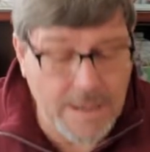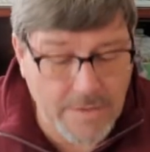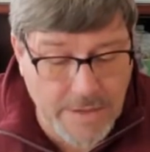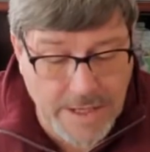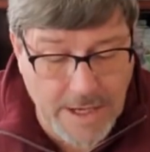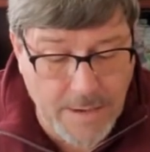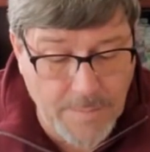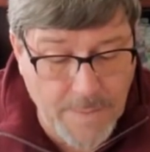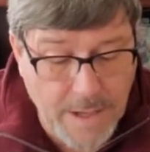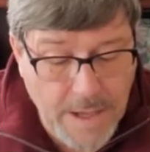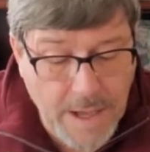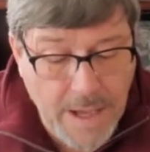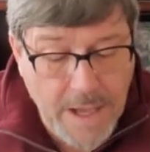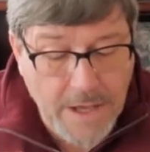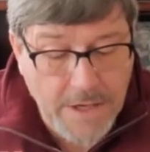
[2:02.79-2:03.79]
to them,
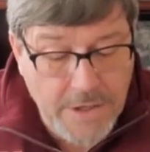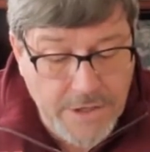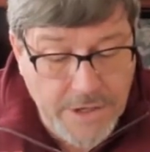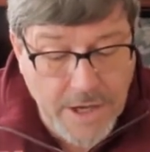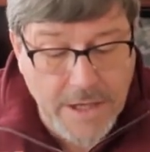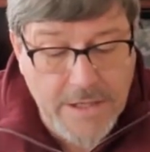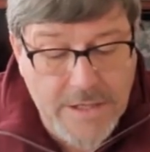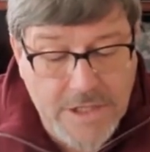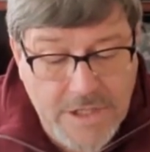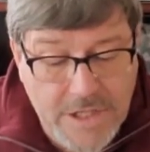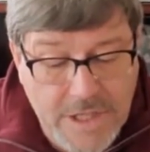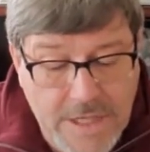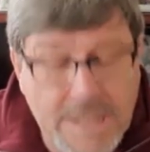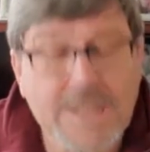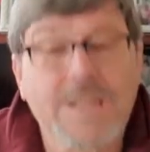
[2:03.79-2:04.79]
Does
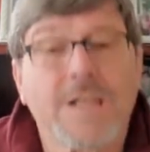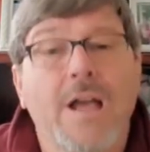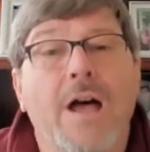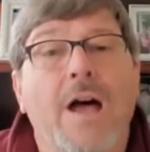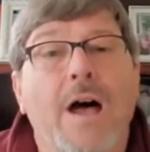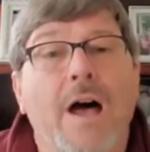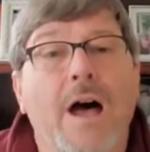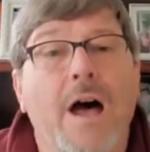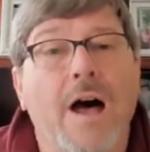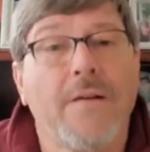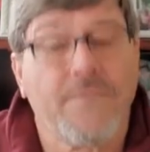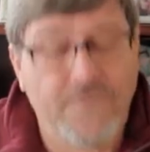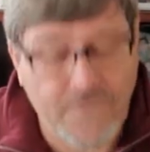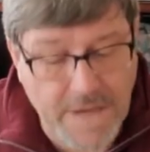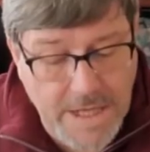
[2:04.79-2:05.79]
this
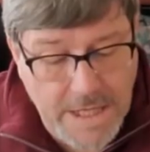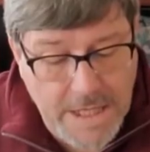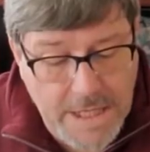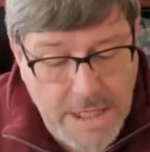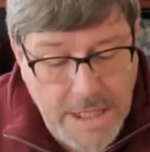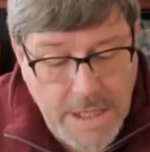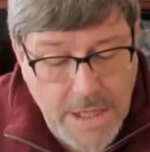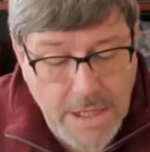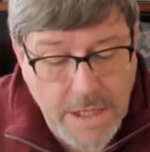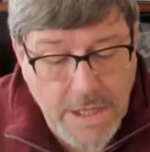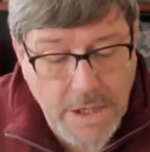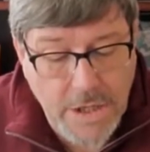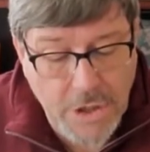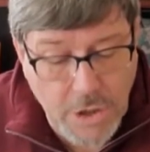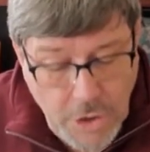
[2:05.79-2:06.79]
offend
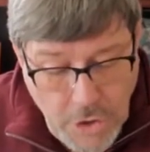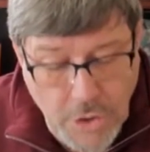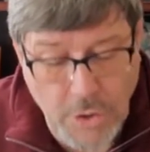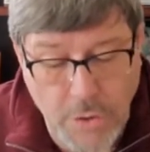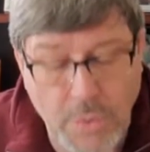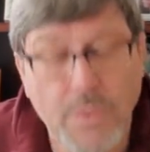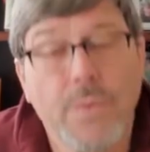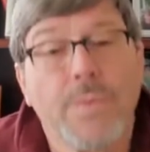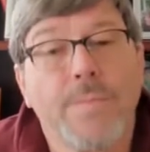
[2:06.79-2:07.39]
you?